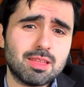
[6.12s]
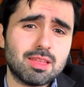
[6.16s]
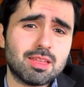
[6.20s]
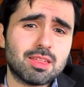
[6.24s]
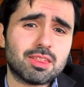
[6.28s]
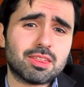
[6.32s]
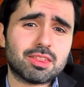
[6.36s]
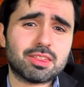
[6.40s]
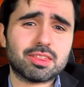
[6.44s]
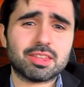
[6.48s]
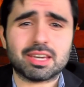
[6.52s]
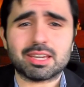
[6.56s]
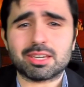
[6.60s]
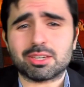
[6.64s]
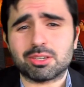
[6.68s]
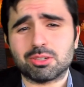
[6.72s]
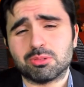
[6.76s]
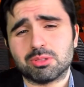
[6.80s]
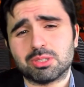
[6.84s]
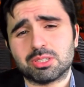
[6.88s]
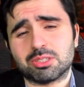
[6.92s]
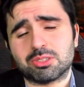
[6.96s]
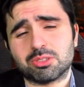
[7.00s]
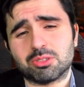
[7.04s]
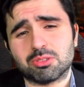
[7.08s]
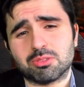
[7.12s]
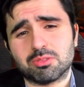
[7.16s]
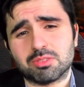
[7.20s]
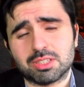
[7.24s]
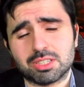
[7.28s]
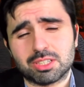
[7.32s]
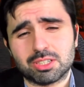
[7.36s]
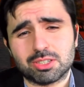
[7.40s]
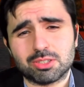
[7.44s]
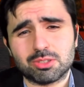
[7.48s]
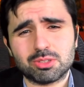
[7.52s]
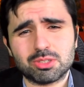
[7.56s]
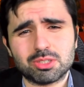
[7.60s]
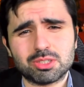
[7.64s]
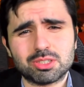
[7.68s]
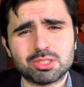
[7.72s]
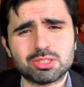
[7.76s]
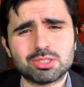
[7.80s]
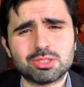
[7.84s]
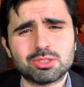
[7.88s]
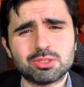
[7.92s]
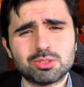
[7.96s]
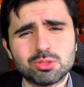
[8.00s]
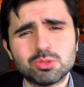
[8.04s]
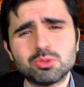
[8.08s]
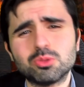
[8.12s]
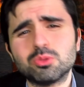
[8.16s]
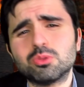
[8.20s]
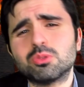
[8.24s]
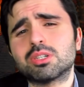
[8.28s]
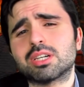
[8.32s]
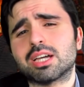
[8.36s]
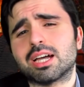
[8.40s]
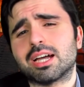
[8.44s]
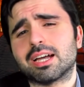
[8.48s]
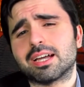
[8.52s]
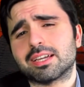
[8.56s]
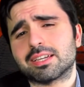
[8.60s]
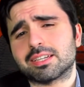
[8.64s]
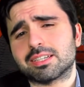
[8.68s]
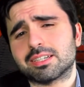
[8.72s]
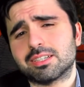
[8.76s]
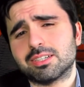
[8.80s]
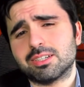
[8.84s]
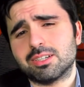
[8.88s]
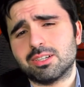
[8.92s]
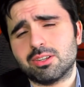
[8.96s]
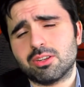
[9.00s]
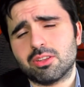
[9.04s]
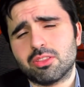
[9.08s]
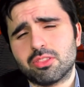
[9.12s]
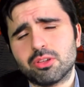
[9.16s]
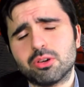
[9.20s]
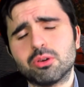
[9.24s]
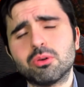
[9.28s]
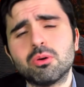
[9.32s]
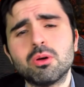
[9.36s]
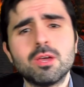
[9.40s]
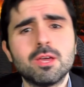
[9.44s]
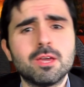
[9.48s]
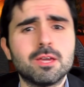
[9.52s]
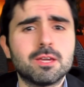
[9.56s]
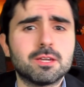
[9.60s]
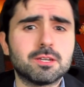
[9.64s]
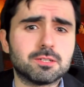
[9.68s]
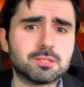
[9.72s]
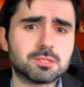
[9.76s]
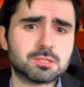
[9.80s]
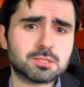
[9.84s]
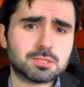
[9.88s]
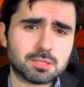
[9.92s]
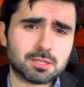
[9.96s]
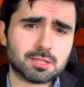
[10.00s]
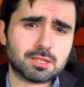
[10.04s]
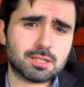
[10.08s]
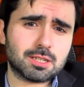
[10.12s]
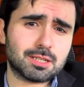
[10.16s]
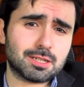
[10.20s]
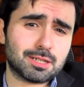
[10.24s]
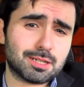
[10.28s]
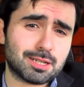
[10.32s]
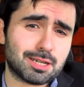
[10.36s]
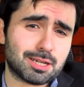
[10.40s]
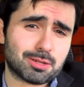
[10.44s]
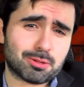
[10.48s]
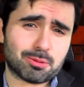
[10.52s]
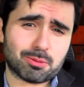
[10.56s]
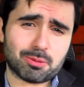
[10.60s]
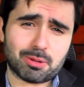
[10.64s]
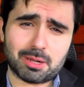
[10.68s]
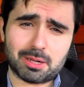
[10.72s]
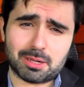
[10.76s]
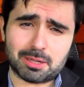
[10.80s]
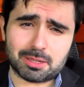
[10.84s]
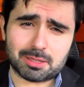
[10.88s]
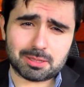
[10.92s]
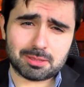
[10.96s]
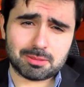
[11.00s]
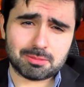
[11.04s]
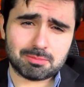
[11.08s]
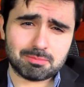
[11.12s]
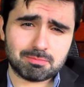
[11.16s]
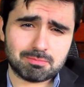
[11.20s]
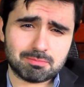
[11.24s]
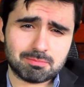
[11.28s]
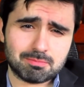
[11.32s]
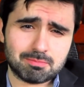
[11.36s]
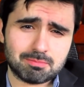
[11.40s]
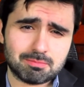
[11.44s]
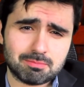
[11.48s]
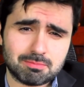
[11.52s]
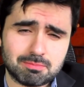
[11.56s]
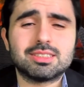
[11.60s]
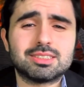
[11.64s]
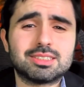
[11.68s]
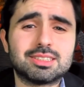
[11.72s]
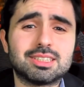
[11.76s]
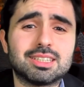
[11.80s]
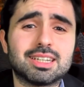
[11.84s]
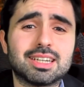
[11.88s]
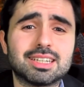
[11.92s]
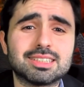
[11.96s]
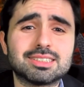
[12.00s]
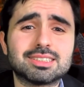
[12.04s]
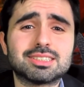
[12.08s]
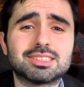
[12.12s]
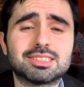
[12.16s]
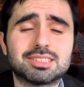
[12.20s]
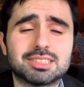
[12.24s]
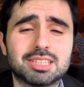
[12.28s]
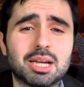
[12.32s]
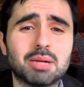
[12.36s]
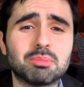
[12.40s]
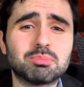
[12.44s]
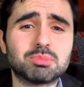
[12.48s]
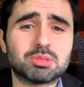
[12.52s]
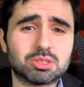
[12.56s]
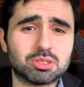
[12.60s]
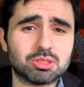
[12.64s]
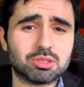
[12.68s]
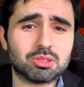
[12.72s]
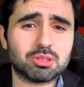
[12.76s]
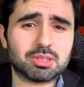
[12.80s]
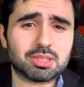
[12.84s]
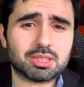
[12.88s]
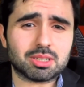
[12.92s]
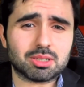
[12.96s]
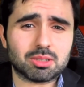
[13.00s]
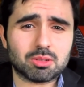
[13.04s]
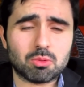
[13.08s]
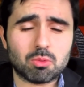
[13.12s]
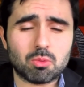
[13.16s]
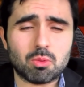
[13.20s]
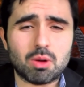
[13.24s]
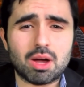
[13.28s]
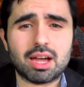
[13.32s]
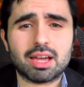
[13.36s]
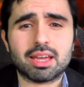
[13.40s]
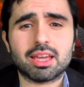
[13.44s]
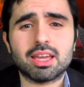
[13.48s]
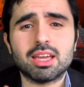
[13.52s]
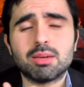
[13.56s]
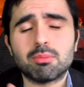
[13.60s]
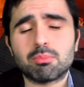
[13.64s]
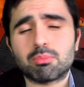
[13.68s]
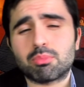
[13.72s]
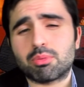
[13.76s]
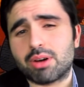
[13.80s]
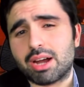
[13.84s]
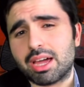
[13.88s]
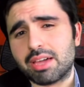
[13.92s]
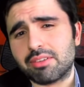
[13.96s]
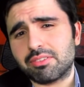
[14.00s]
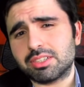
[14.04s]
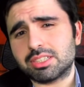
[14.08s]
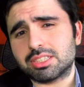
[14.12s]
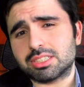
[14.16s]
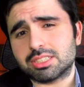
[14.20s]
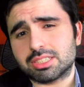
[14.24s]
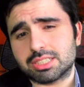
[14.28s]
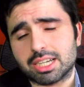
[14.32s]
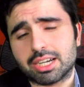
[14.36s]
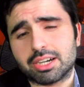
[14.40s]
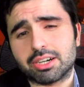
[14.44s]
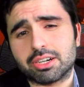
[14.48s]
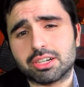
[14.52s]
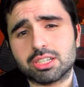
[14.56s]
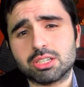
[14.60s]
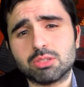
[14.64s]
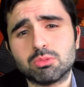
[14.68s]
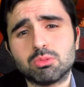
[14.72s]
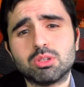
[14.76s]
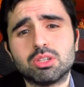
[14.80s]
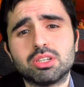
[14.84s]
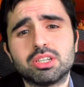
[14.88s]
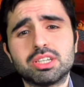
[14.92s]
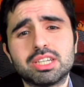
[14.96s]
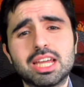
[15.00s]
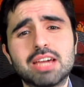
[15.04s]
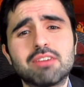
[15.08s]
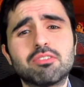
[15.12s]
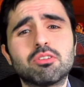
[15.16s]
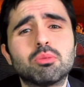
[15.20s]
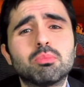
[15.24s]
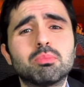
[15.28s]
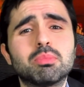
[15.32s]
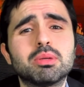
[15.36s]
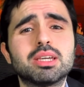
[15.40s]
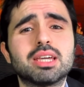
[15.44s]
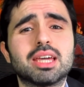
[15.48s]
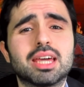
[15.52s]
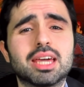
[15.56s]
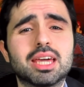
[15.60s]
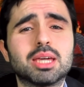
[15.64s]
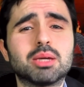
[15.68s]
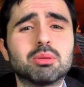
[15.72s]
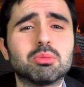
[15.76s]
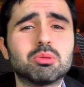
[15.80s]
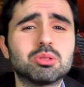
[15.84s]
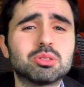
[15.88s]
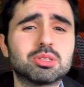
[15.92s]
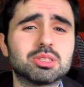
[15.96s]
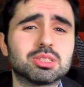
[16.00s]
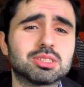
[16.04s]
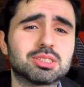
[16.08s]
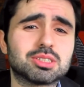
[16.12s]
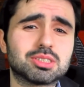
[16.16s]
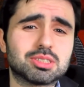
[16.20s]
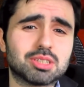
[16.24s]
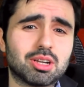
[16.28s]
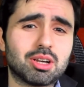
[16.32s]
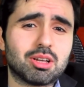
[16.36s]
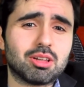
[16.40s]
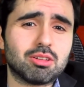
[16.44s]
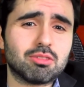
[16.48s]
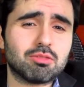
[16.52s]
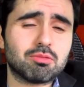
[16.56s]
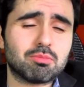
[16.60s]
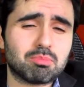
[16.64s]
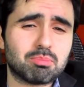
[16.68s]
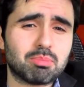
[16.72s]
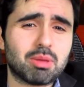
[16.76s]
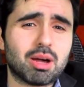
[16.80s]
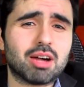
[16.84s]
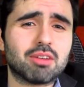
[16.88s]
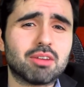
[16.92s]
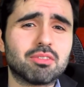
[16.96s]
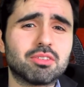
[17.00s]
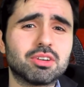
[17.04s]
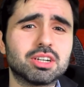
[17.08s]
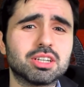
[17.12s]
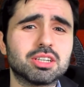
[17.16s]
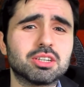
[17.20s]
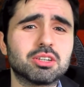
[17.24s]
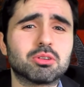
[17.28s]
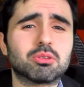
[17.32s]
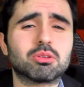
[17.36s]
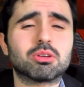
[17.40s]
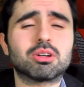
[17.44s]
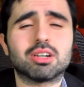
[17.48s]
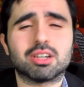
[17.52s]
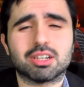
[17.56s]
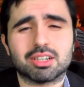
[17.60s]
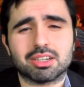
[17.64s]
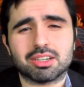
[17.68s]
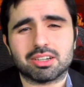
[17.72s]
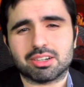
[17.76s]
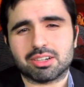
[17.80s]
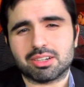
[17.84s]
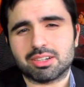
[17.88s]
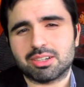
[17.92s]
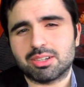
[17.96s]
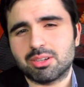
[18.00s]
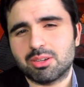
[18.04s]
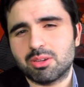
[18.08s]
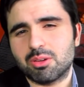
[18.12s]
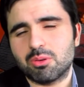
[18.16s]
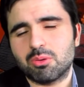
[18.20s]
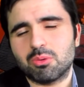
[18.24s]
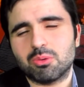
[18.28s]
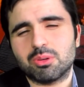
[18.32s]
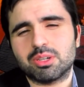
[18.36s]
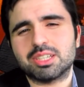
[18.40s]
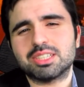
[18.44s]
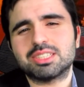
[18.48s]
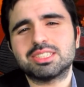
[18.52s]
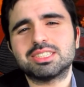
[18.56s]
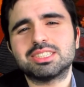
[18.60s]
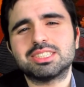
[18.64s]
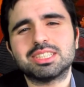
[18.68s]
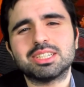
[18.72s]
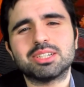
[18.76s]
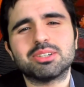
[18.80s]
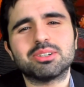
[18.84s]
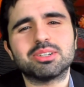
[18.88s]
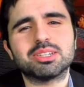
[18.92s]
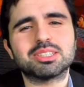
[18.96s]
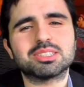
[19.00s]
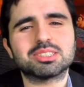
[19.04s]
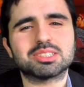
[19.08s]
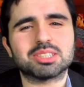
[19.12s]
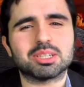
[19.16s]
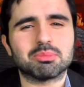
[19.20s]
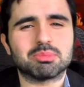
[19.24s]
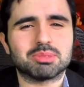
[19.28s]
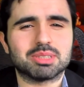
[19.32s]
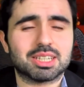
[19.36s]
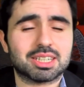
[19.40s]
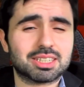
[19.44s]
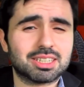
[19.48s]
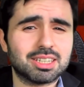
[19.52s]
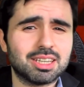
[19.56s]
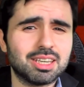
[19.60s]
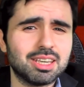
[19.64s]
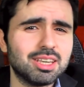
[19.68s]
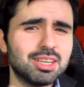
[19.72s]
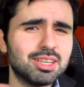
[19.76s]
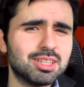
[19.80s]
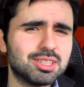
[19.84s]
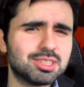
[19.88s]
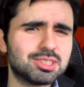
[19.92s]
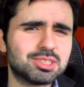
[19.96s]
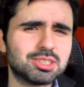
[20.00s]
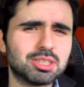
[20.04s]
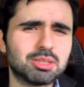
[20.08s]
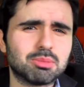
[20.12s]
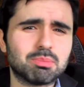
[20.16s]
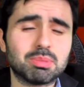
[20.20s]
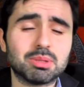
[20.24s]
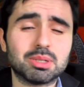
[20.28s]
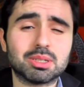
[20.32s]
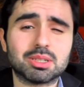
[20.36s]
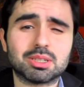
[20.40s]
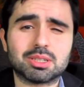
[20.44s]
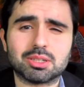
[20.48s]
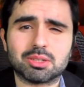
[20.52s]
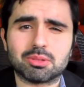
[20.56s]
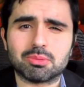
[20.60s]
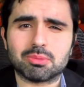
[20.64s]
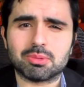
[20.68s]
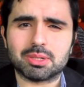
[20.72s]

Thank you, intro video. You're too kind, although you're certainly not wrong. Tonight's top story why private charity will never be able to solve poverty or hunger. What a cheery subject. Should be a good one.